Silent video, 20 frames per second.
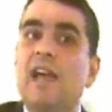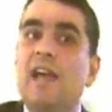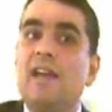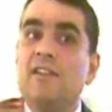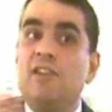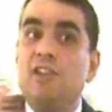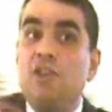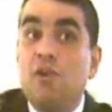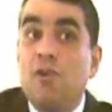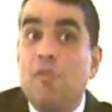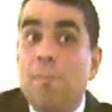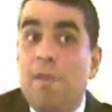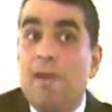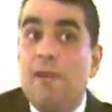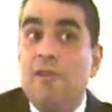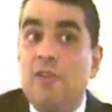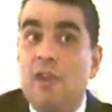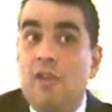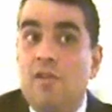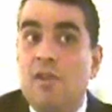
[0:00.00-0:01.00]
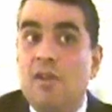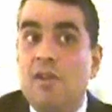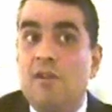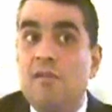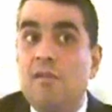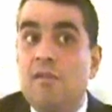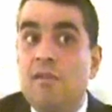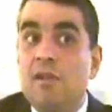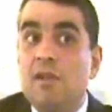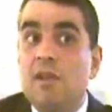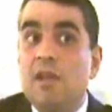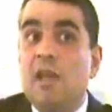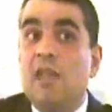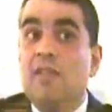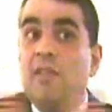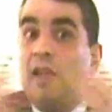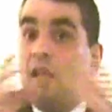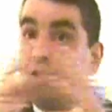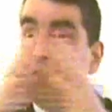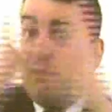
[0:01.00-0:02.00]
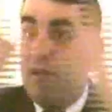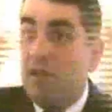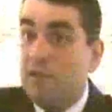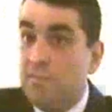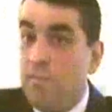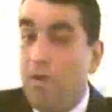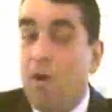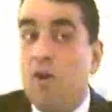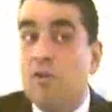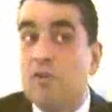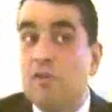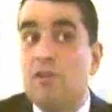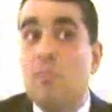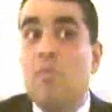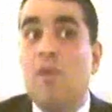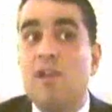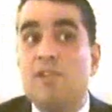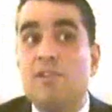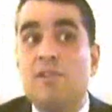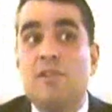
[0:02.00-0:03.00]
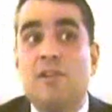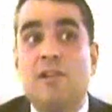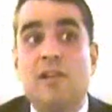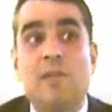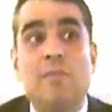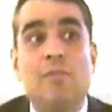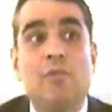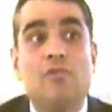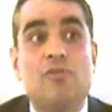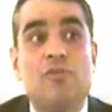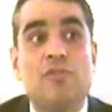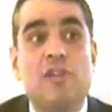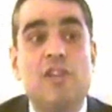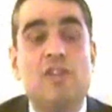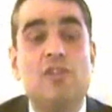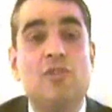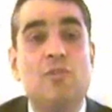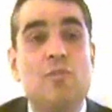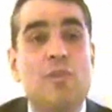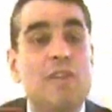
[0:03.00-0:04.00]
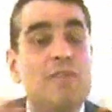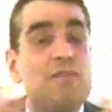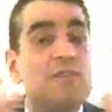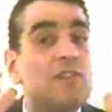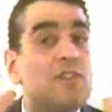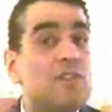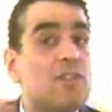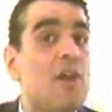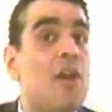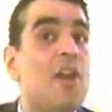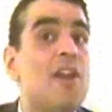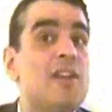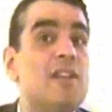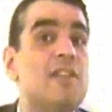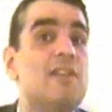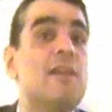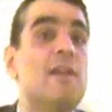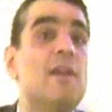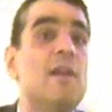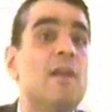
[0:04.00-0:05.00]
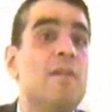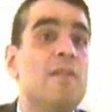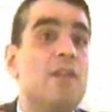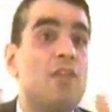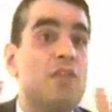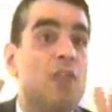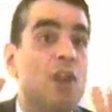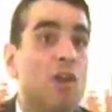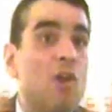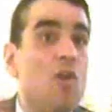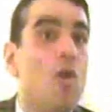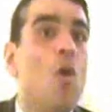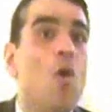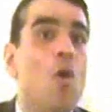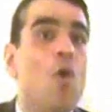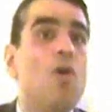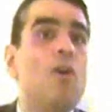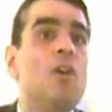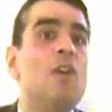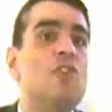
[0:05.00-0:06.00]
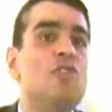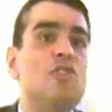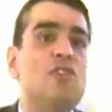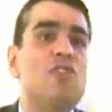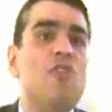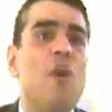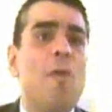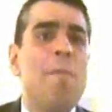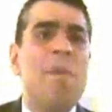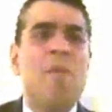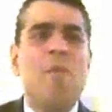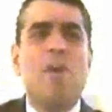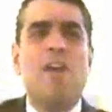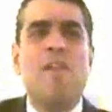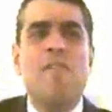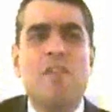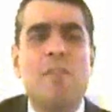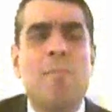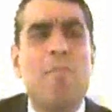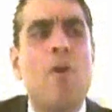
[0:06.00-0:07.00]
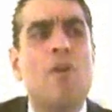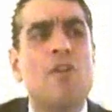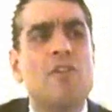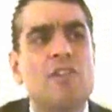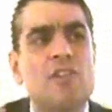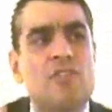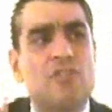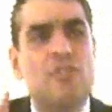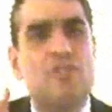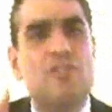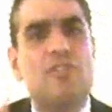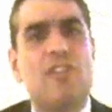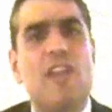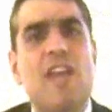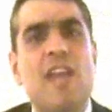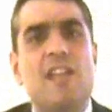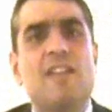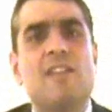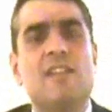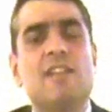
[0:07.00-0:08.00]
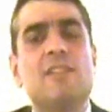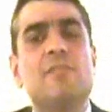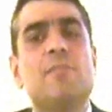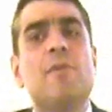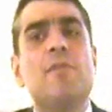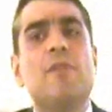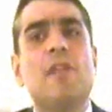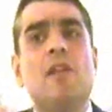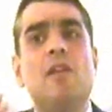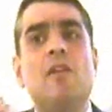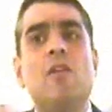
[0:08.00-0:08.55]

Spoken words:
And in the European Union, as part of the Western liberal tradition, we've decided that the law should not be whatever the politicians say it is, but